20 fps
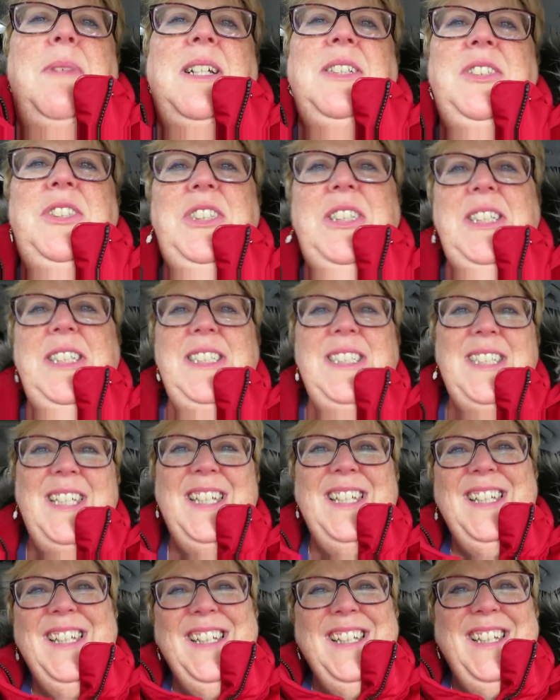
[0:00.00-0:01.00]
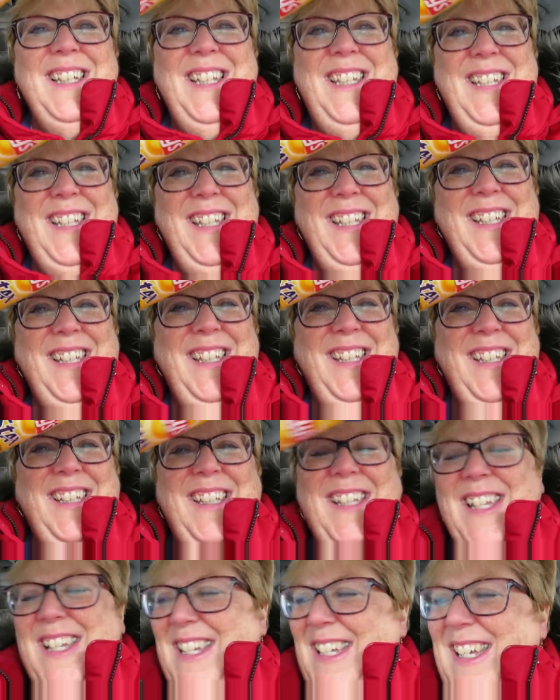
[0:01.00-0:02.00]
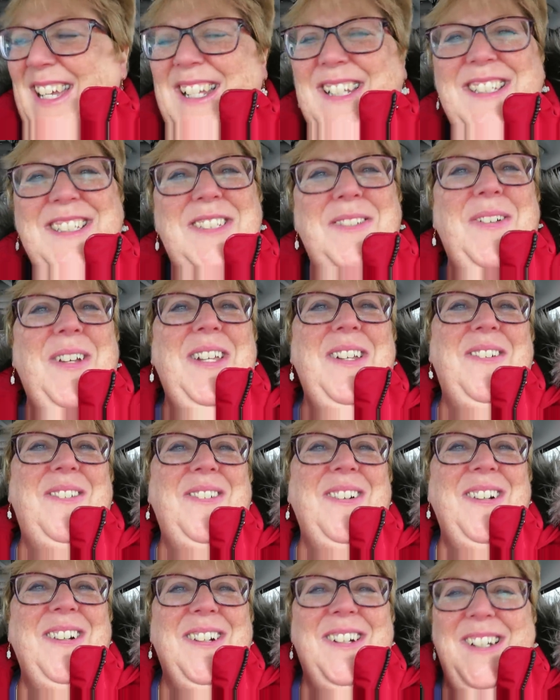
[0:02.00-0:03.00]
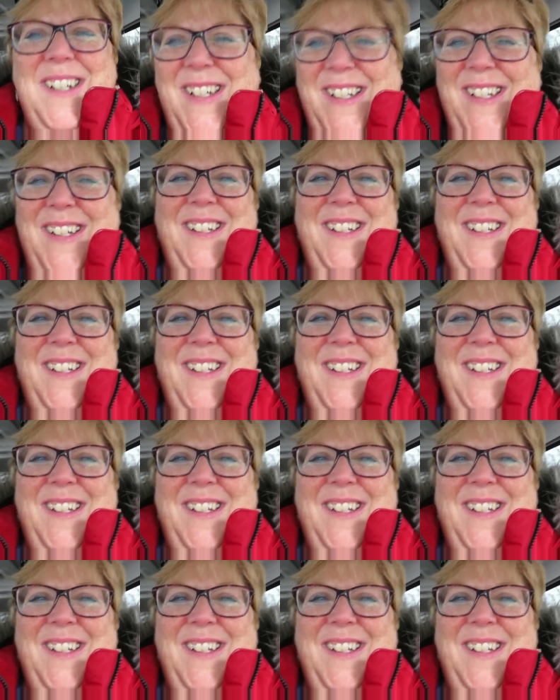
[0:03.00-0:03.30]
munchies. On his way to work.